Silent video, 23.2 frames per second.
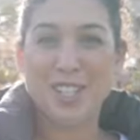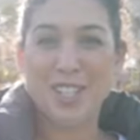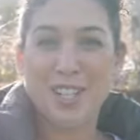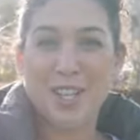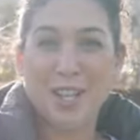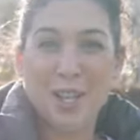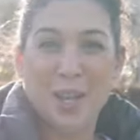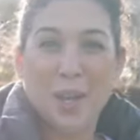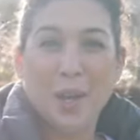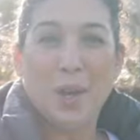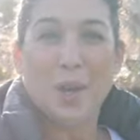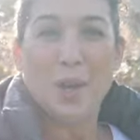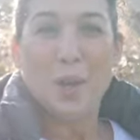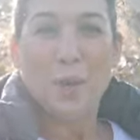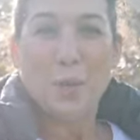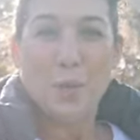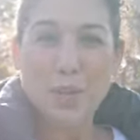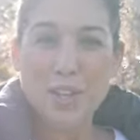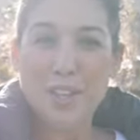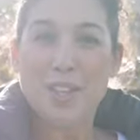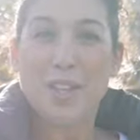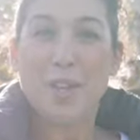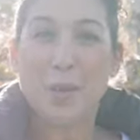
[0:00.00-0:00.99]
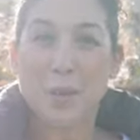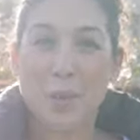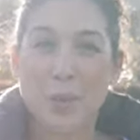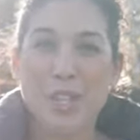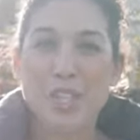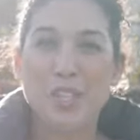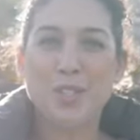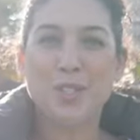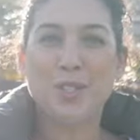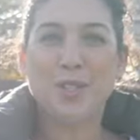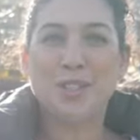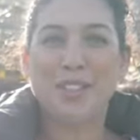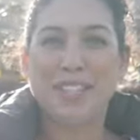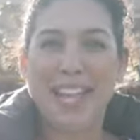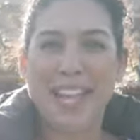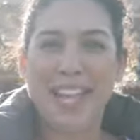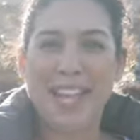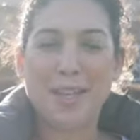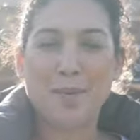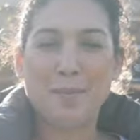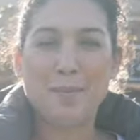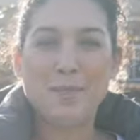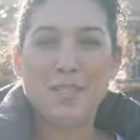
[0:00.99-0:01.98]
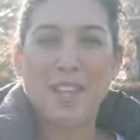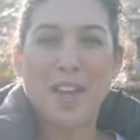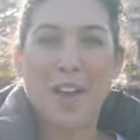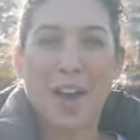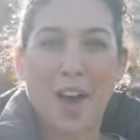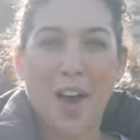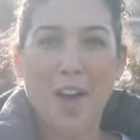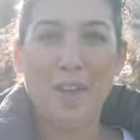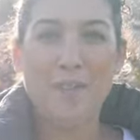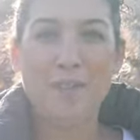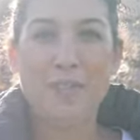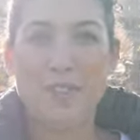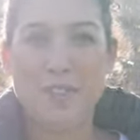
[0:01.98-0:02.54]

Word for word: the one of the original names of